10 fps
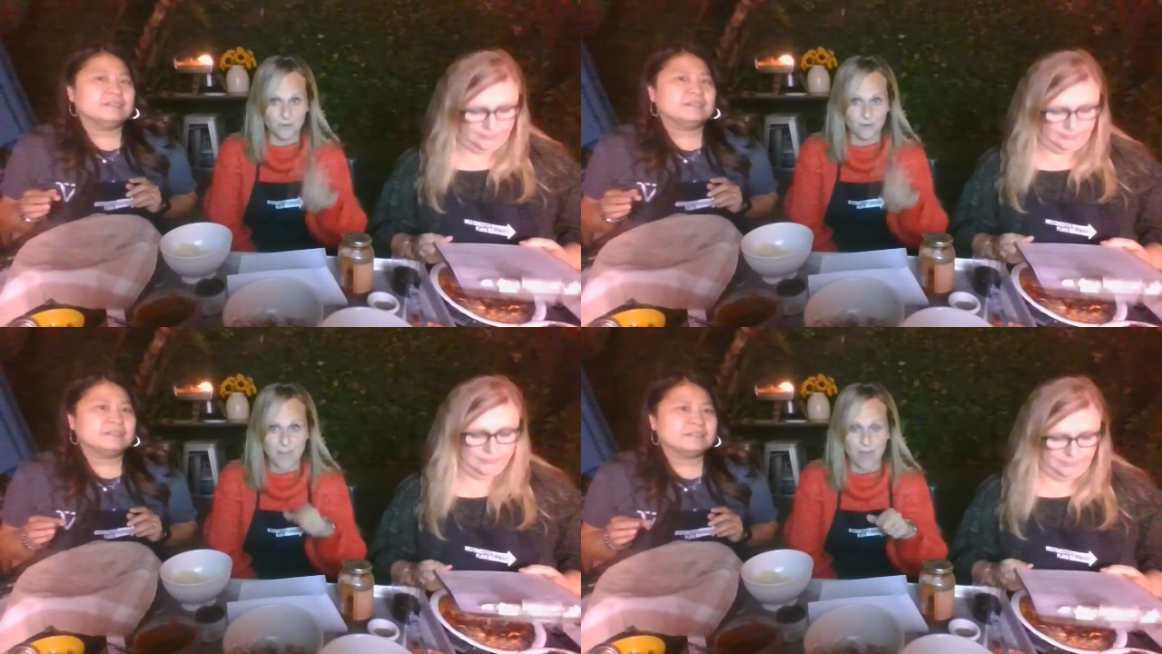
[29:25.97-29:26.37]
Speaker 1: for
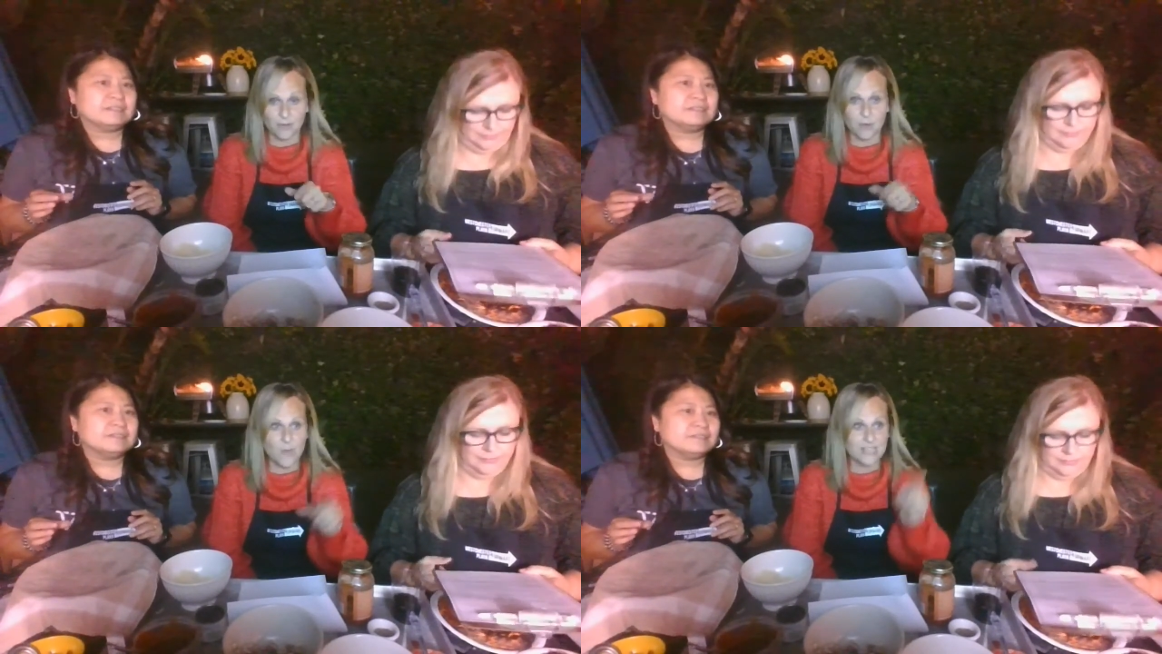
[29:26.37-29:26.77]
ballot
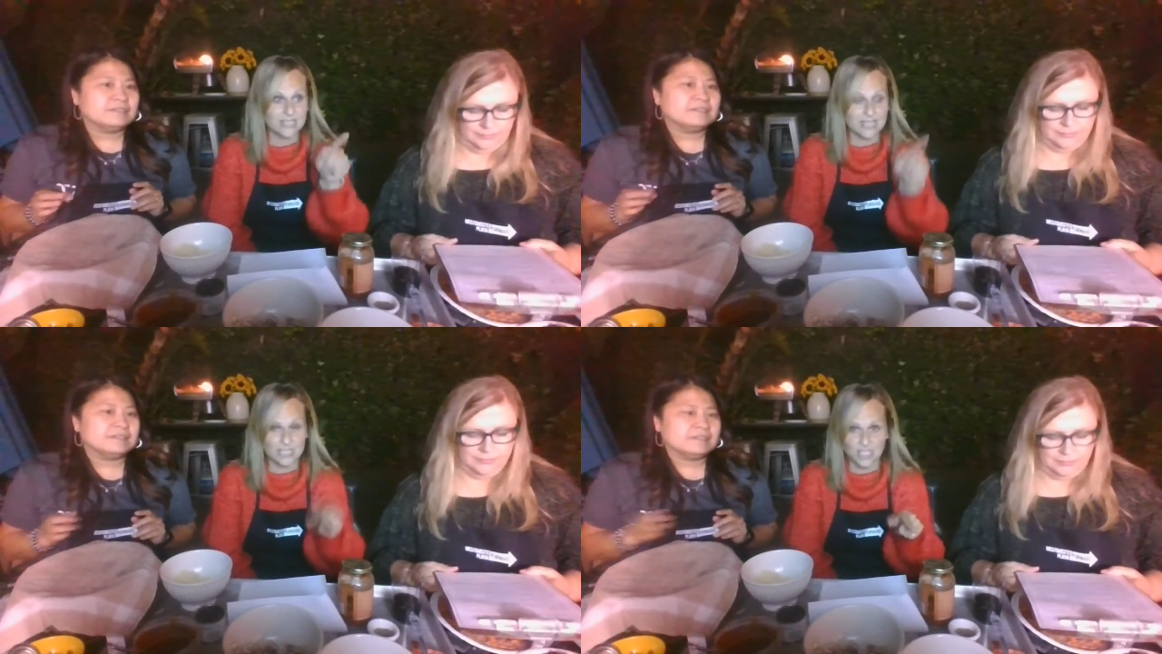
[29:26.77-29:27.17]
requests
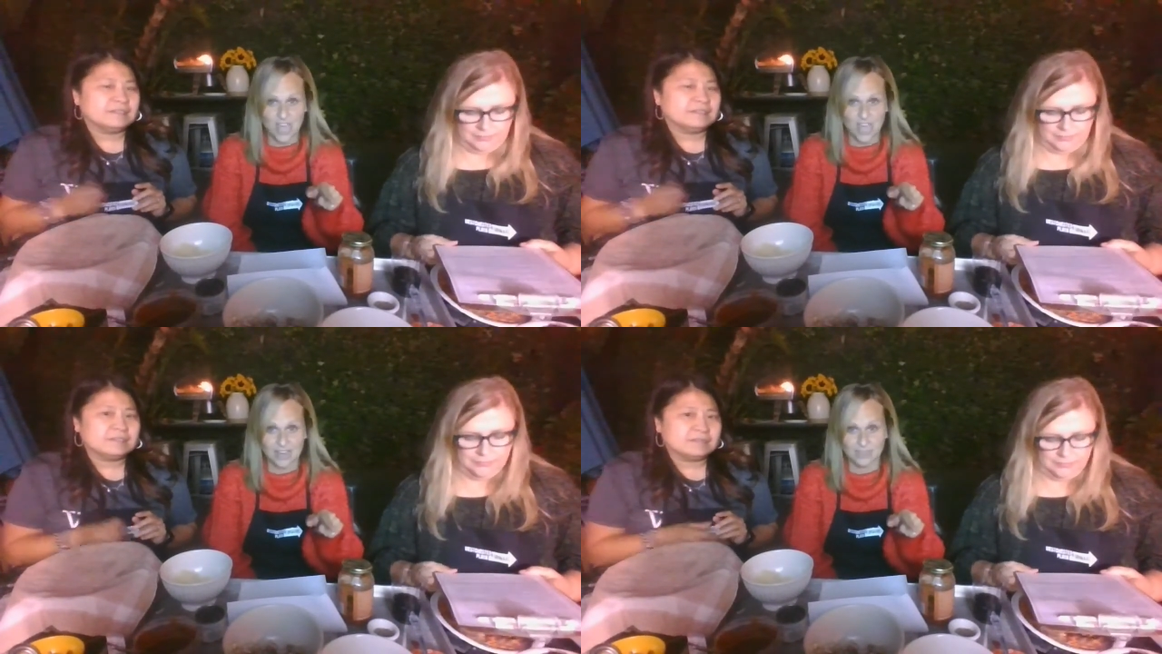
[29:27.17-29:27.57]
in the
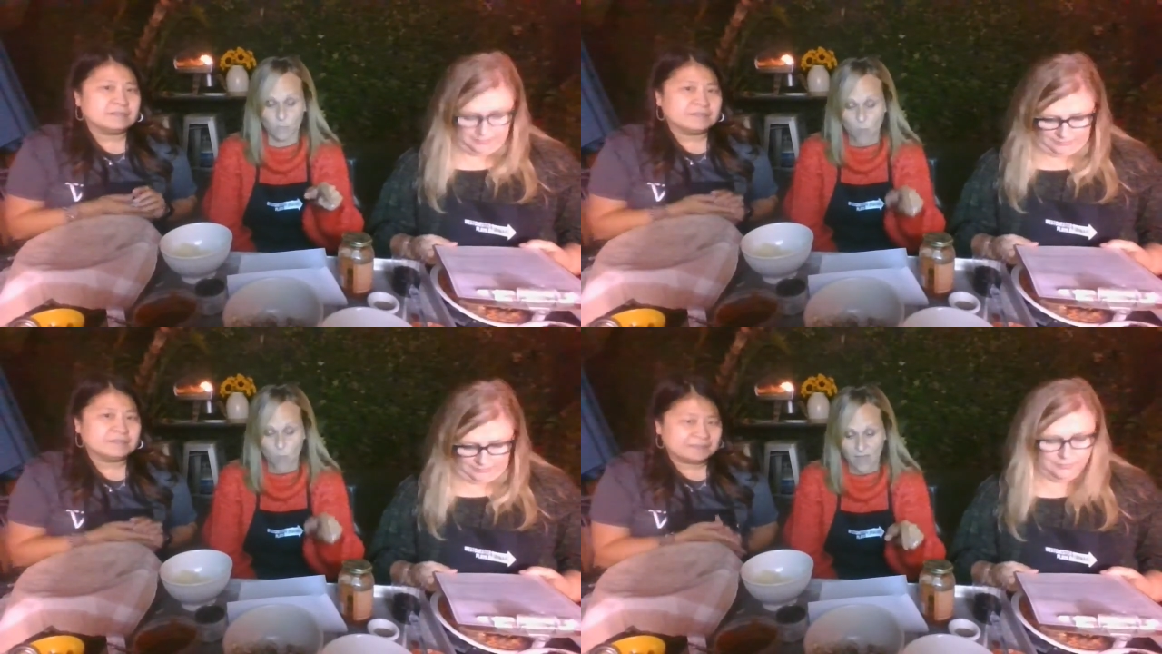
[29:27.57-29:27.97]
chat as
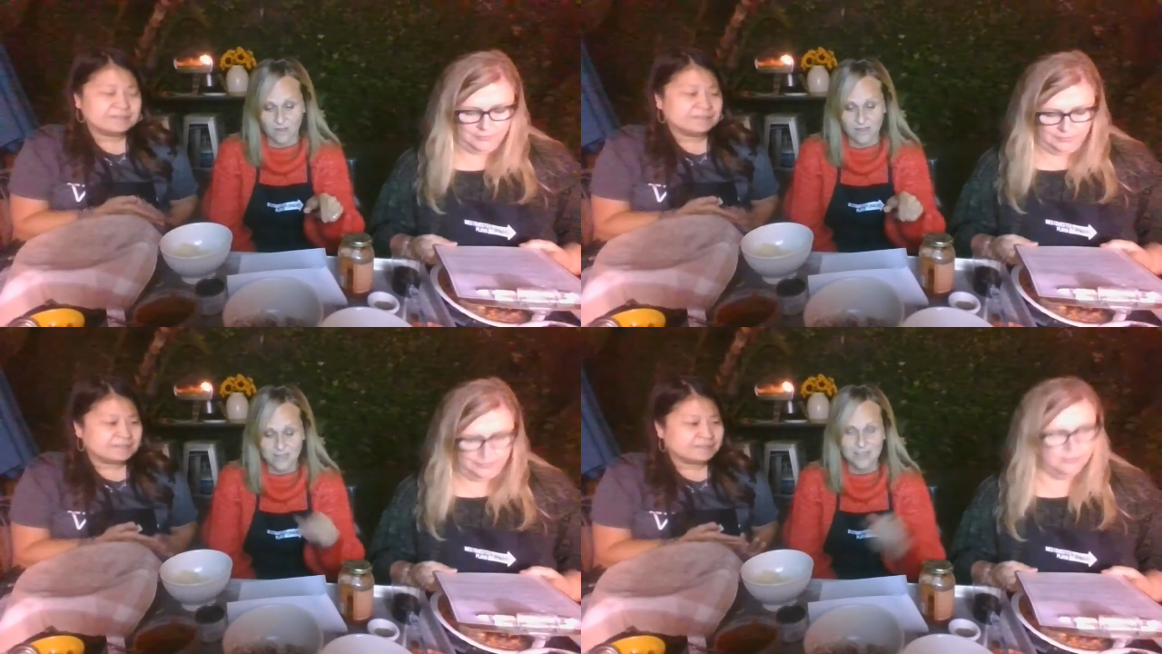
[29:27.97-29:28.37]

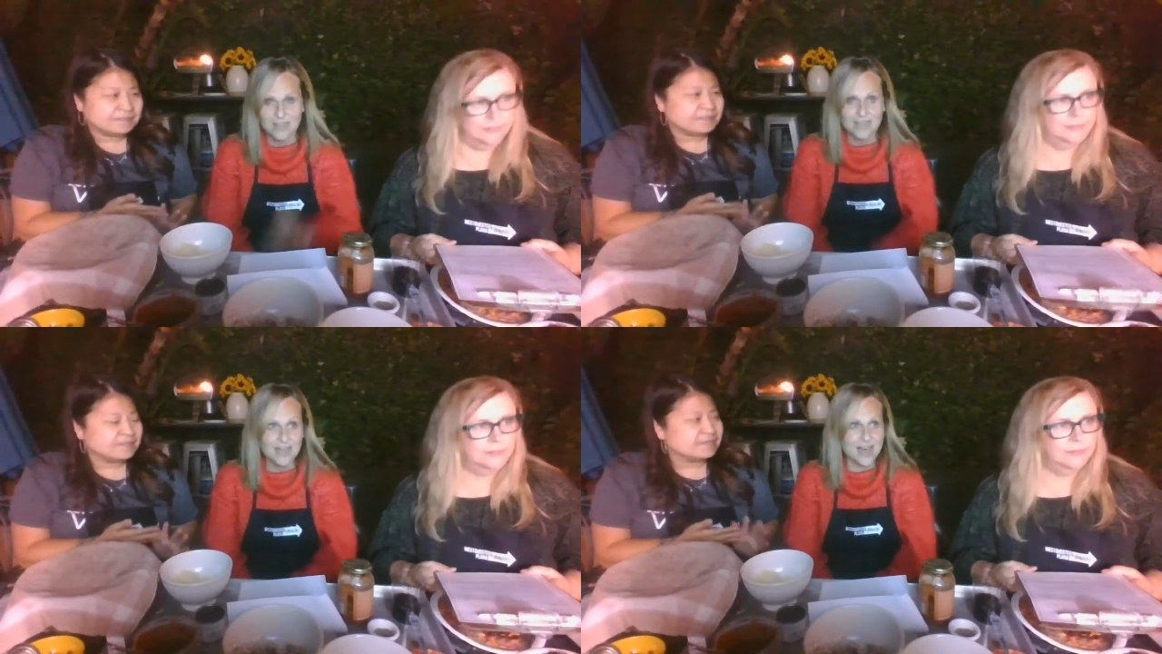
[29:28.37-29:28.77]
well. Mm
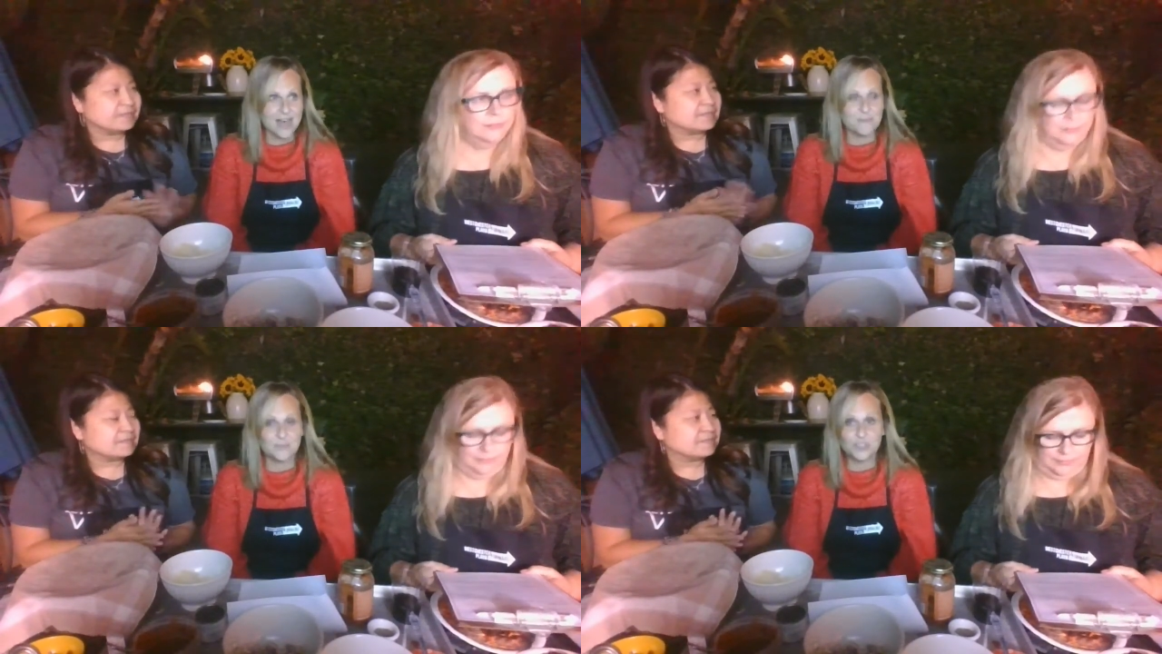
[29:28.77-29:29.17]
-hmm.
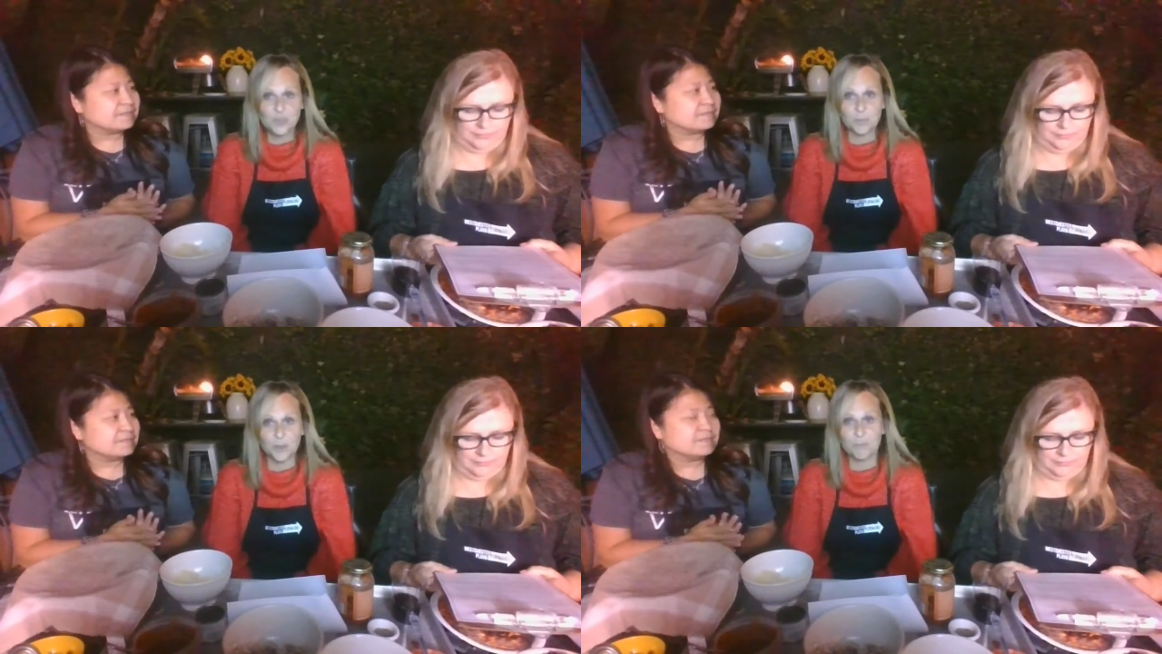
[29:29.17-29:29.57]
um,
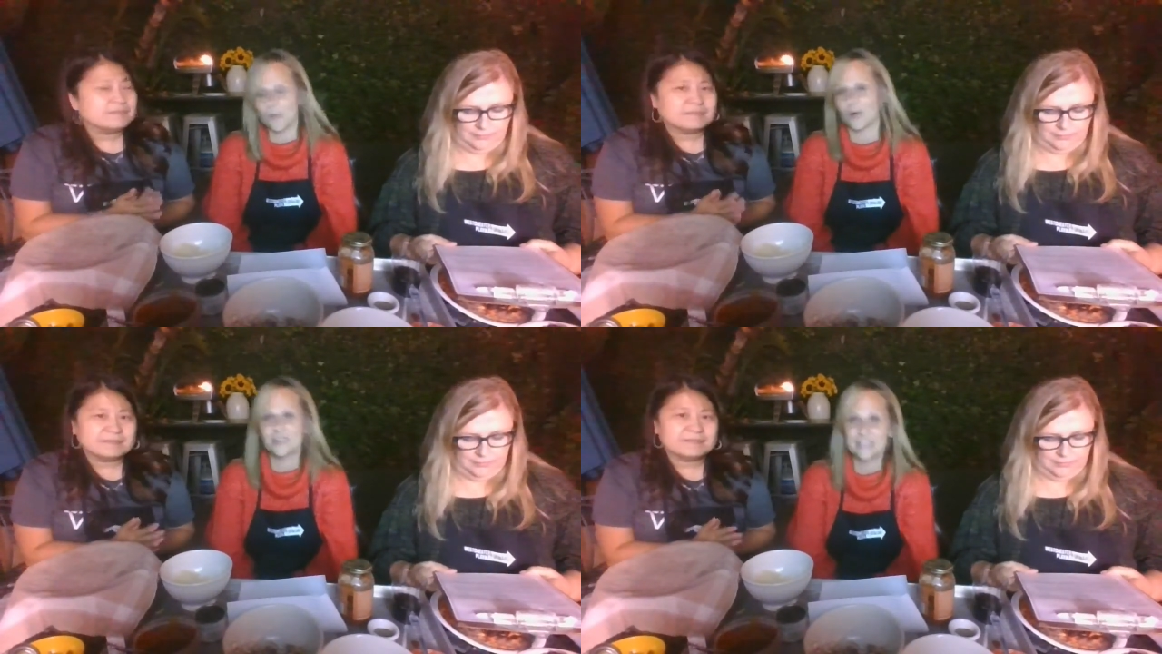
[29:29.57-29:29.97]
super
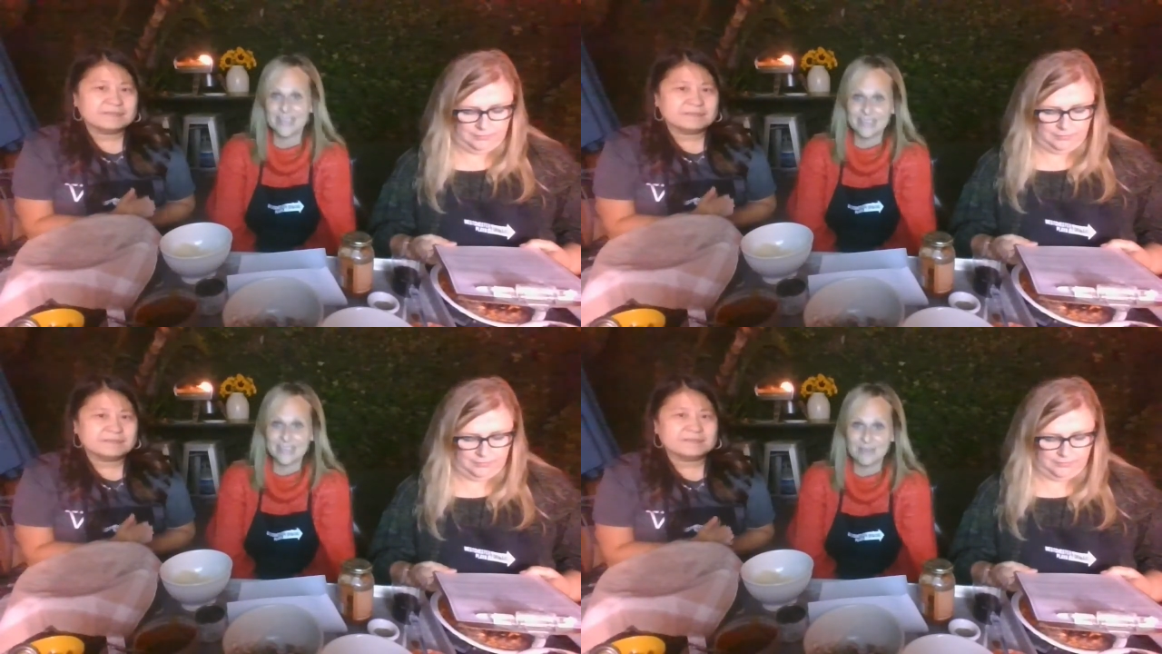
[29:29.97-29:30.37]
important to
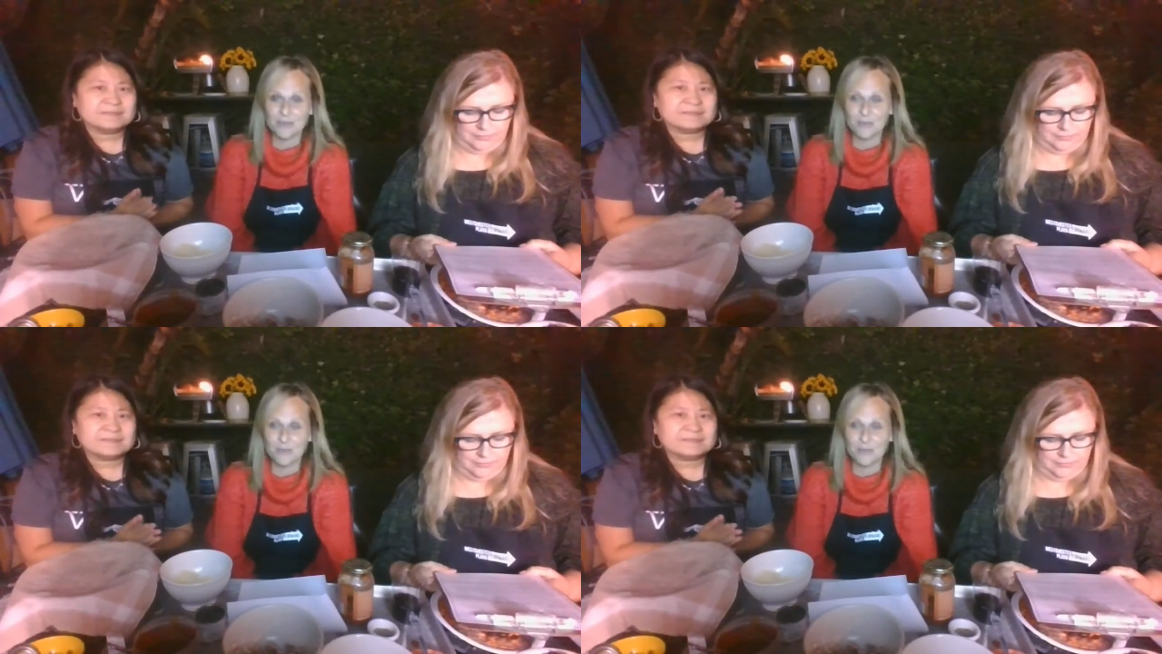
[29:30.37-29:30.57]
get that